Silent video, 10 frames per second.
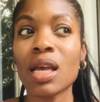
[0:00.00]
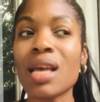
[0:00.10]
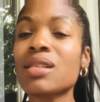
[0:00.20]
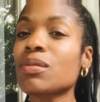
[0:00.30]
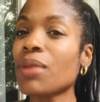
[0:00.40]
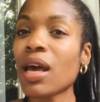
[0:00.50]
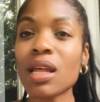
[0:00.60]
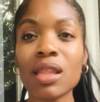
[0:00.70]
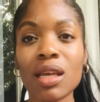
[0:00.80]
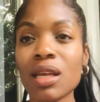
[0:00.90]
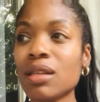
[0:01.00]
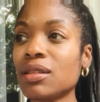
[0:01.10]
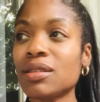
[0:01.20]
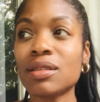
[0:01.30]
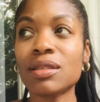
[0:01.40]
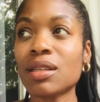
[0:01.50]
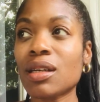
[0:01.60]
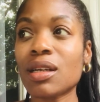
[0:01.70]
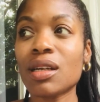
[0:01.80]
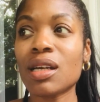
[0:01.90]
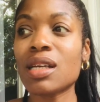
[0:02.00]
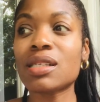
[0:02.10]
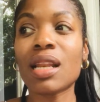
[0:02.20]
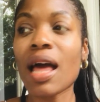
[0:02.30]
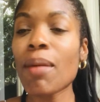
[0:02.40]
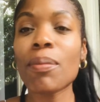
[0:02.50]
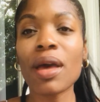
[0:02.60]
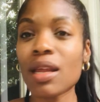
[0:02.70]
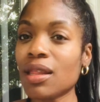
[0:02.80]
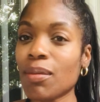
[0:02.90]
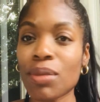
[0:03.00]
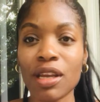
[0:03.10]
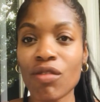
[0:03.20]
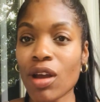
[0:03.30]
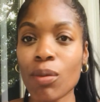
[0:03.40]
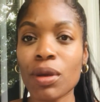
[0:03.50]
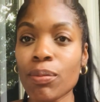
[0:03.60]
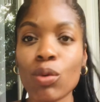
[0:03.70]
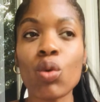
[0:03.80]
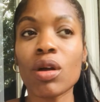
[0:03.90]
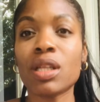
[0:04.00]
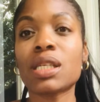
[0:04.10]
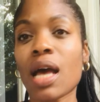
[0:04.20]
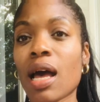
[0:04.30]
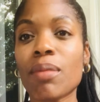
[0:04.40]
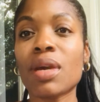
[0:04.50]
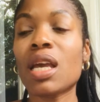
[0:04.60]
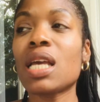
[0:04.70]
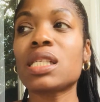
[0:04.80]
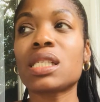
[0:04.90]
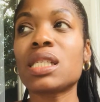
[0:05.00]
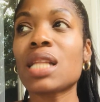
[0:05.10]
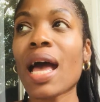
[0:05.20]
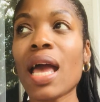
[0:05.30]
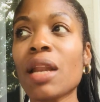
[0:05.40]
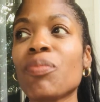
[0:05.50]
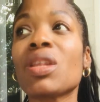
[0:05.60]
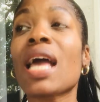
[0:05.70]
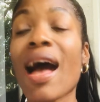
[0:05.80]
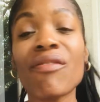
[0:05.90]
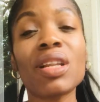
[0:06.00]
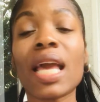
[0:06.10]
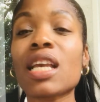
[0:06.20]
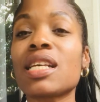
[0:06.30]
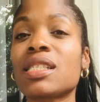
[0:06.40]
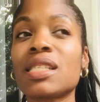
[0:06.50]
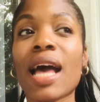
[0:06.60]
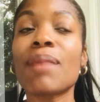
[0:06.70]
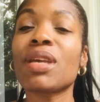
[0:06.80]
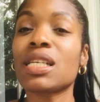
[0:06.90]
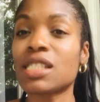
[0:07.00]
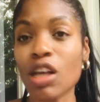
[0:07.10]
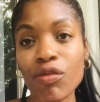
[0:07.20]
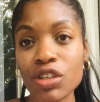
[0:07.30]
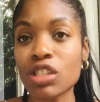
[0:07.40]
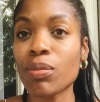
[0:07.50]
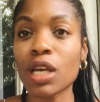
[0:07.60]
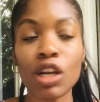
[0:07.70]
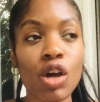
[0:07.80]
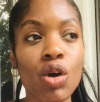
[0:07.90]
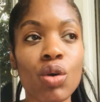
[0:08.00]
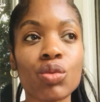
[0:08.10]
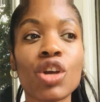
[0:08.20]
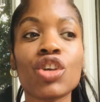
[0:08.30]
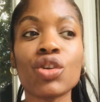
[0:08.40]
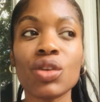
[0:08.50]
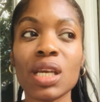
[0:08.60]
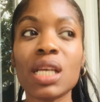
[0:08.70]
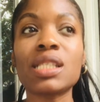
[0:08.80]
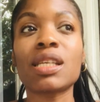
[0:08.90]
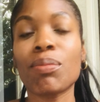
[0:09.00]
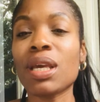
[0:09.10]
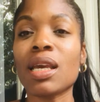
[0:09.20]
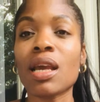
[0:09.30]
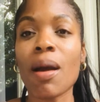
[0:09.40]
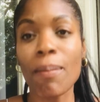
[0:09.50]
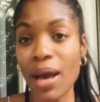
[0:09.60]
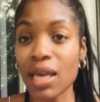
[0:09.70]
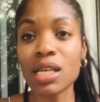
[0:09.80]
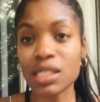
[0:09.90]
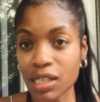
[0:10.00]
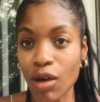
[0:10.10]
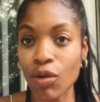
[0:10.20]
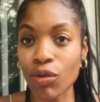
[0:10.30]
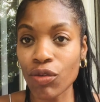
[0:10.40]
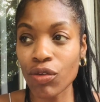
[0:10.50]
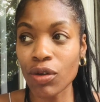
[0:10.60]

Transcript: is a lot better than being around people all the time. I feel like it's not being selfish to be alone. You need to be by yourself